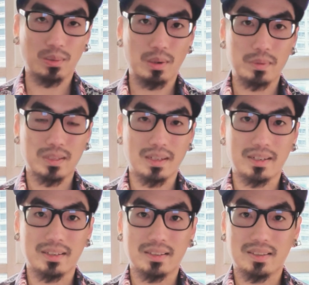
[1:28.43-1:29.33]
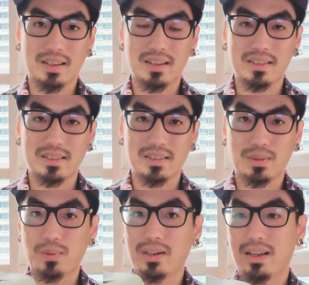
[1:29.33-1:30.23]
on their website says
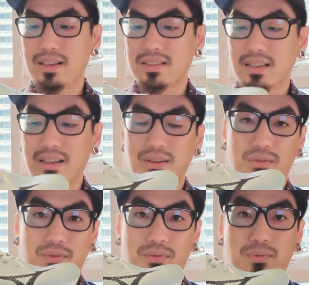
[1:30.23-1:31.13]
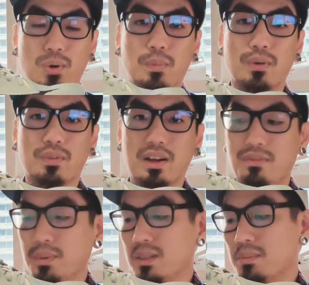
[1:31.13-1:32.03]
this one has a
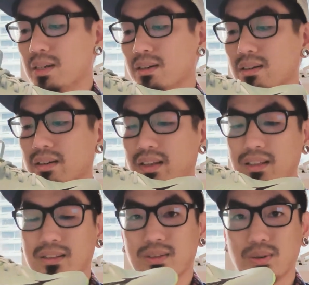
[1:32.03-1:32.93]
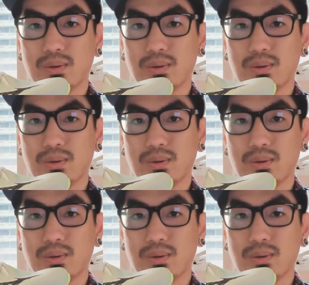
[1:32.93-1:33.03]
4.5 millimeter heel to